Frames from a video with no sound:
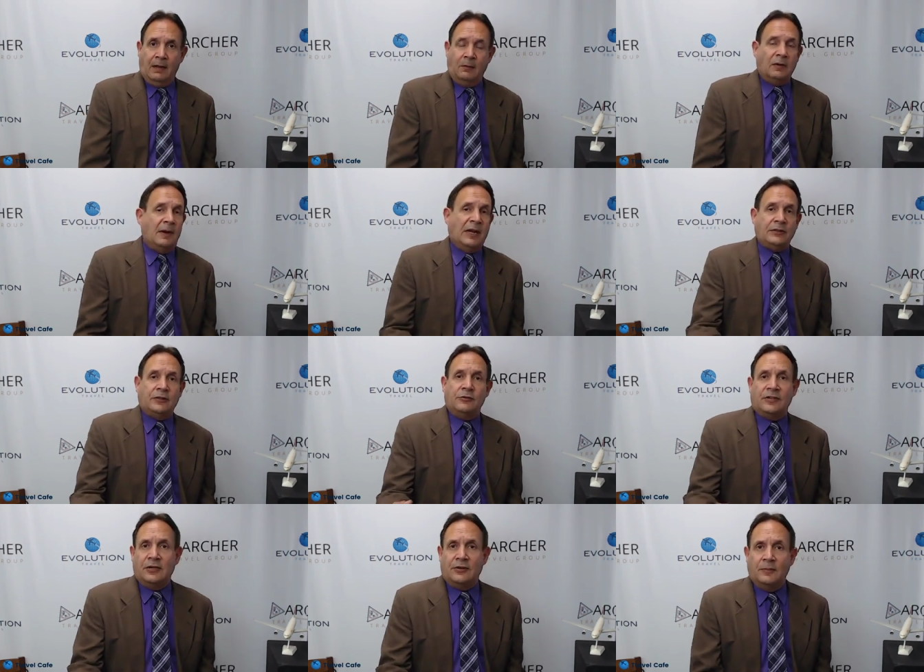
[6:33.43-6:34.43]
What about those,
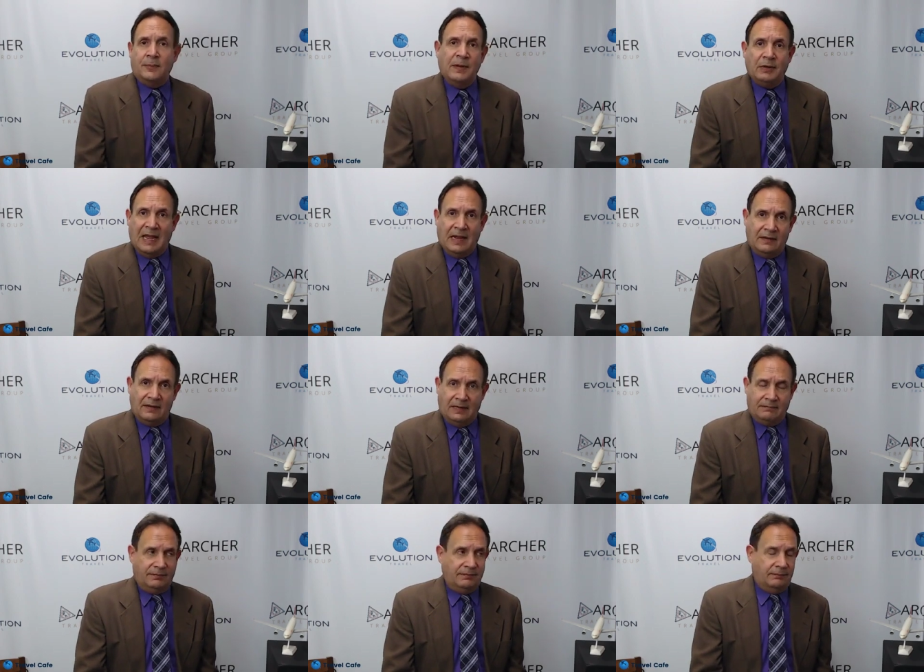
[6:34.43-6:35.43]
the two people that
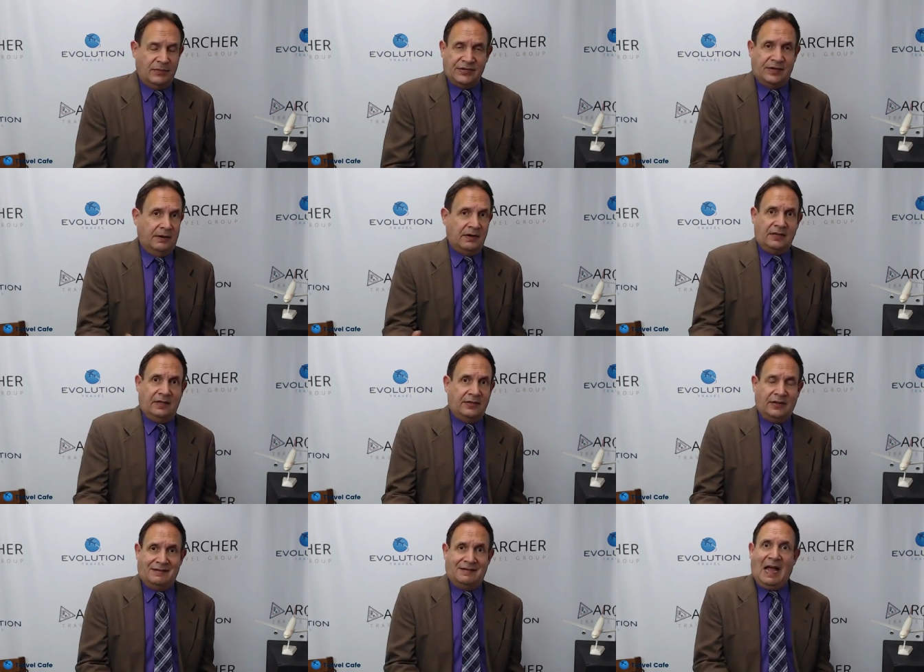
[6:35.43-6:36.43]
that mysteriously
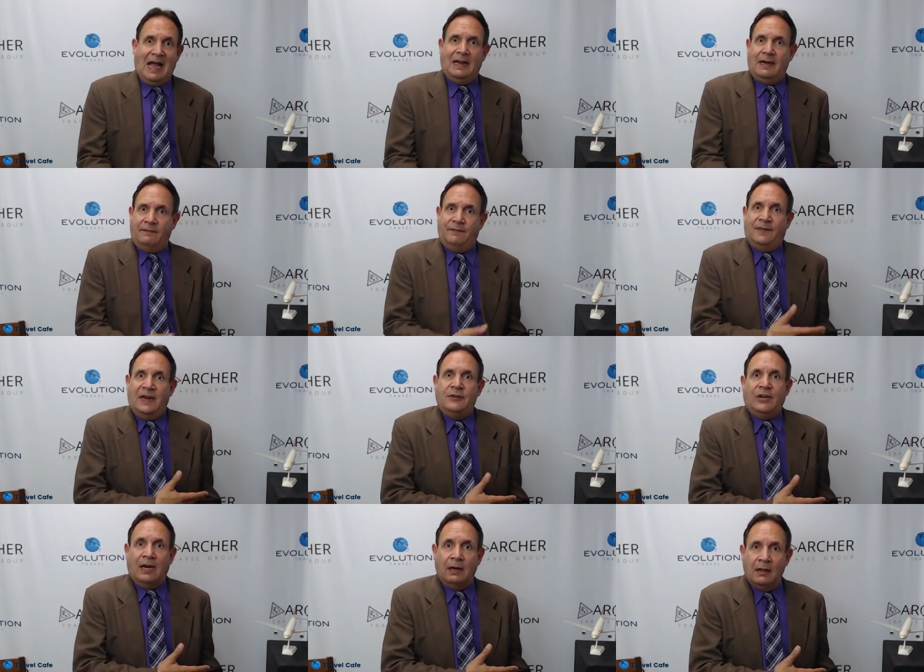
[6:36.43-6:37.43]
just died in
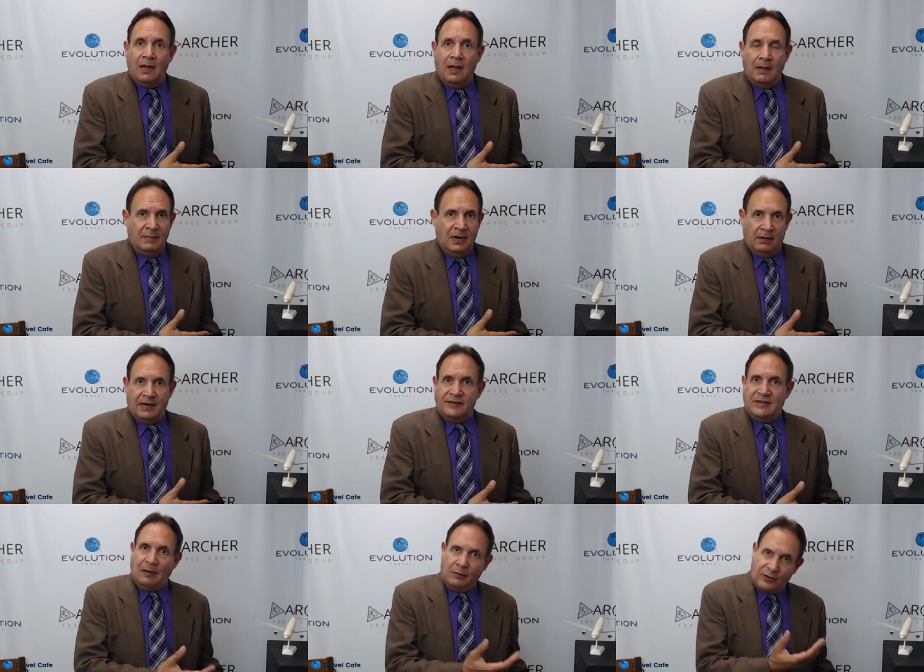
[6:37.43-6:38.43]
Fiji? Americans
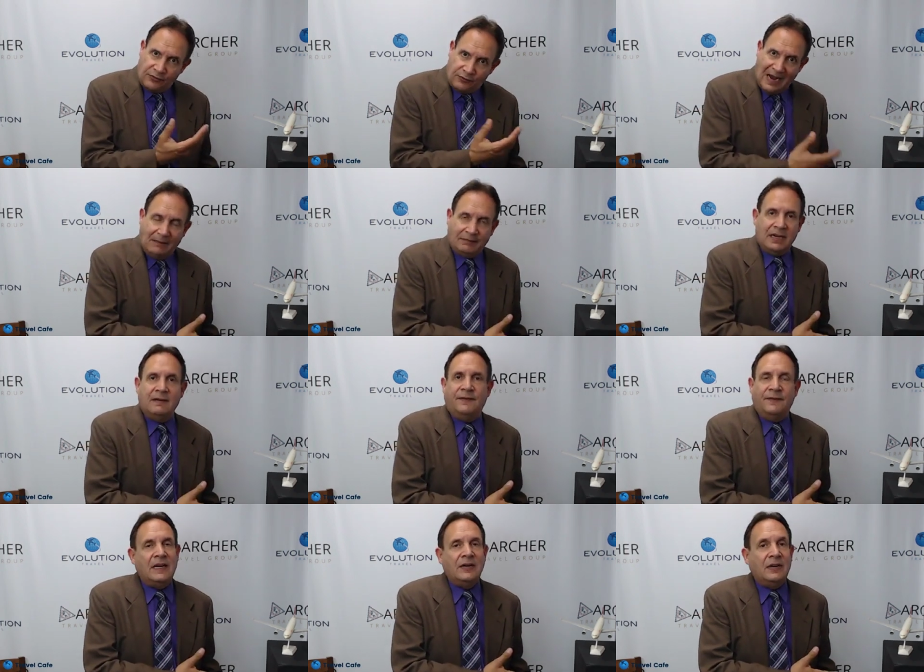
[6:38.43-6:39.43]
that were traveling in
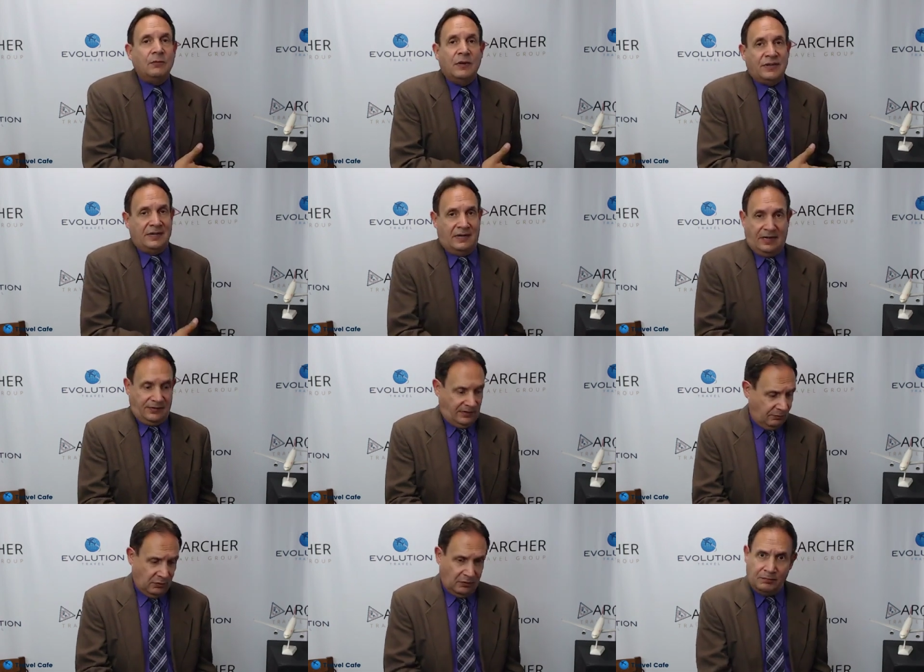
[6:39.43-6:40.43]
Fiji, which is next to
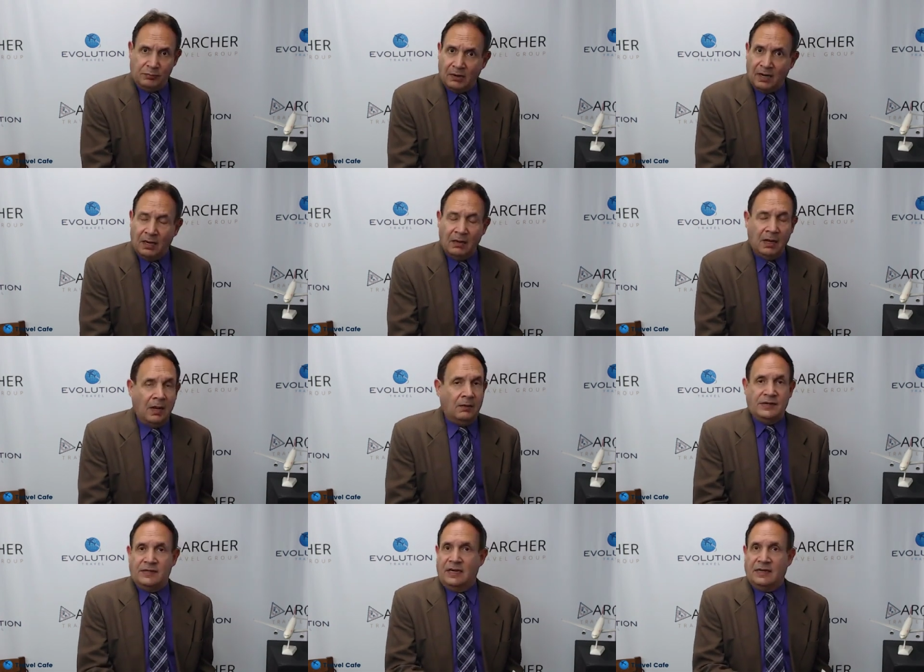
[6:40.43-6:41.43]
Bora Bora,
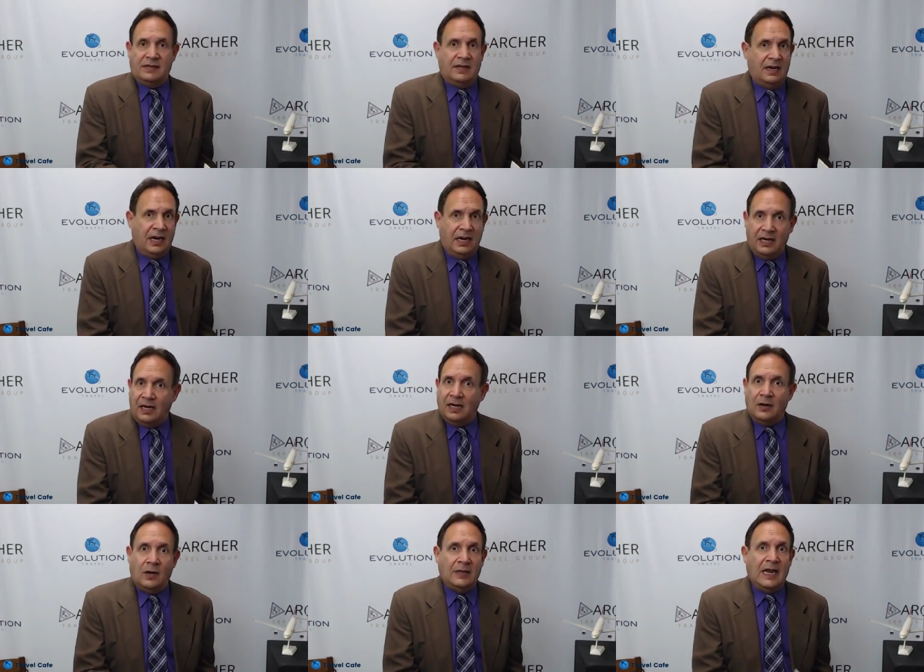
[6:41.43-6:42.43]
which is next to Tahiti,
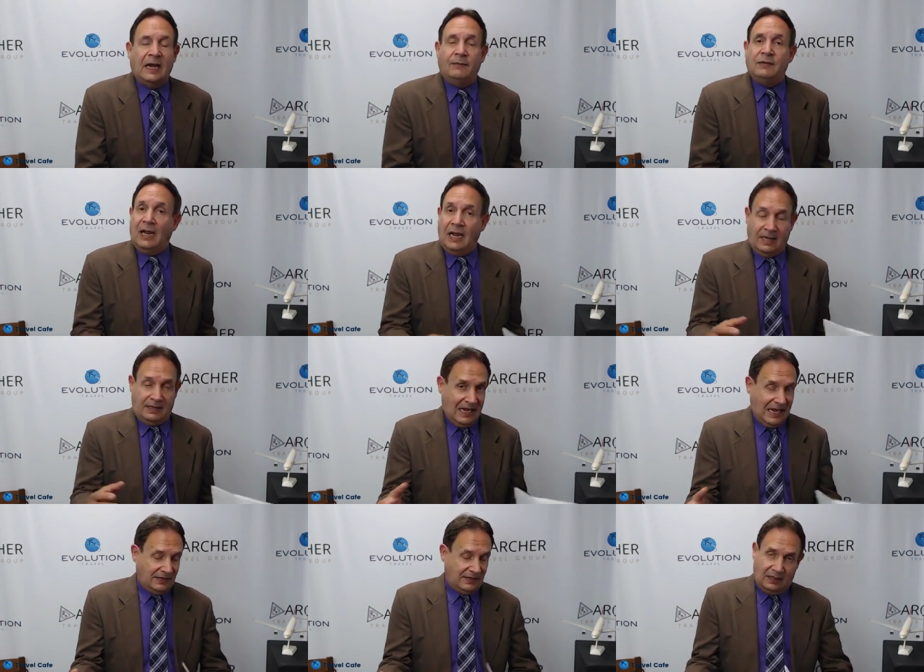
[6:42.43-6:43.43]
and all that. You, and
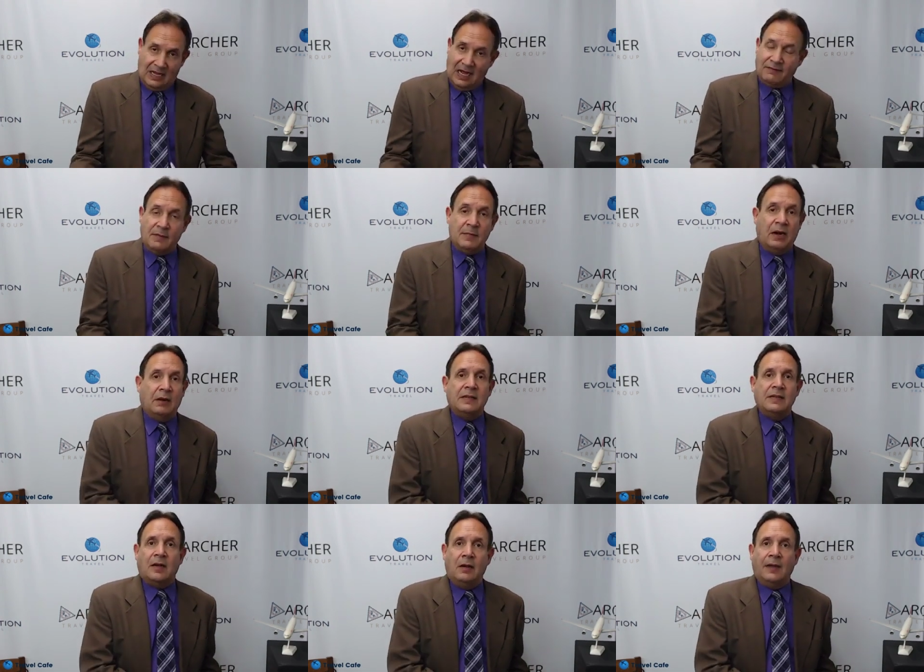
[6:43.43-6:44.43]
that's a lot of
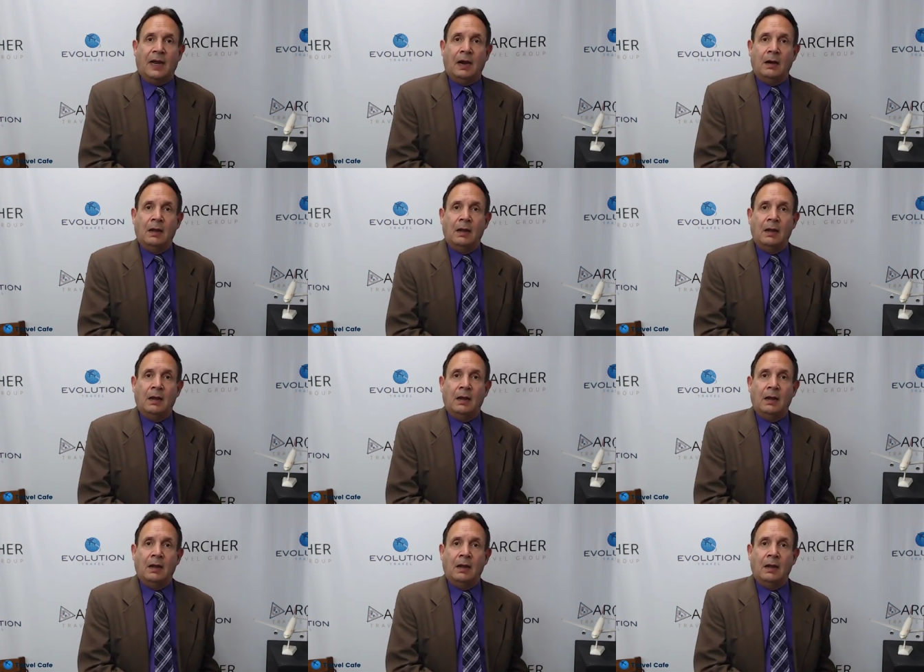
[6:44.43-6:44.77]
Americans go there.